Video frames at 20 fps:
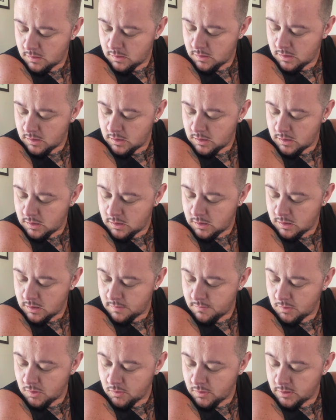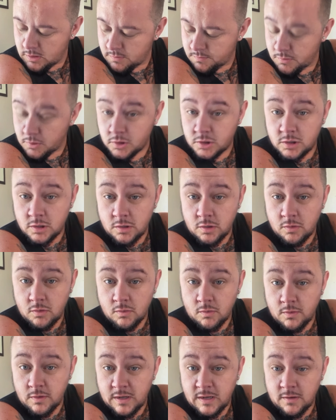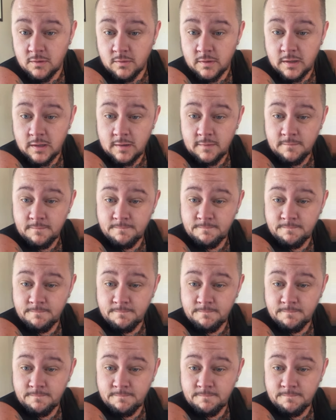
And I'm going to push the needle in.